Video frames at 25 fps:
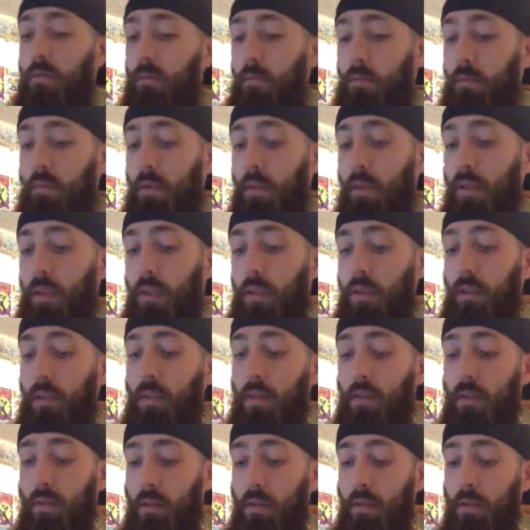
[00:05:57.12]
But
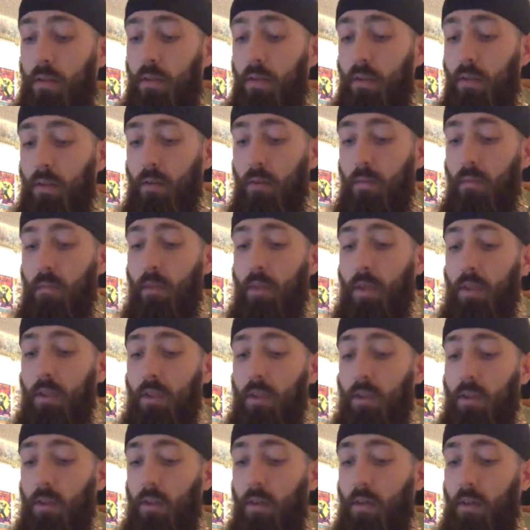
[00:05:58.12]
make
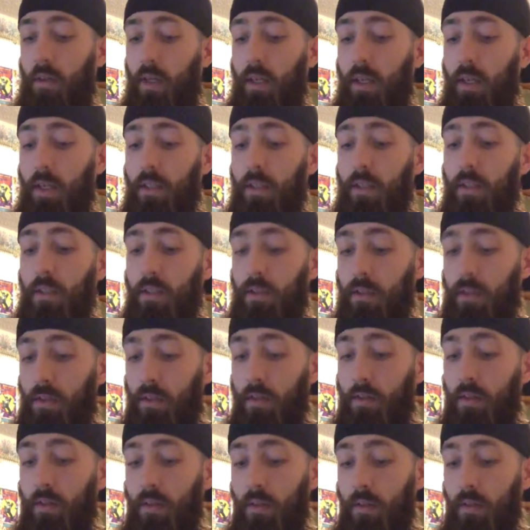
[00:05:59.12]
sure your edges
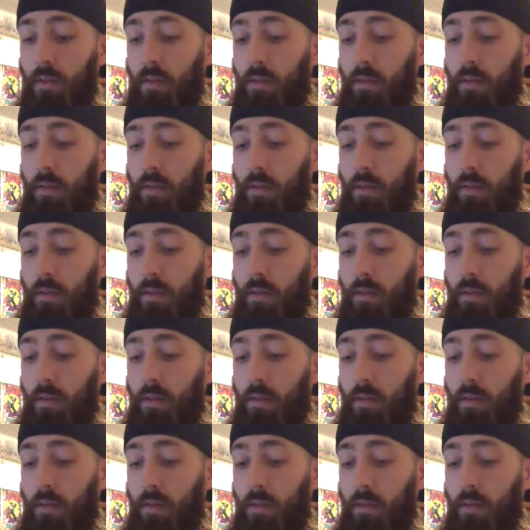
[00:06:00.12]
are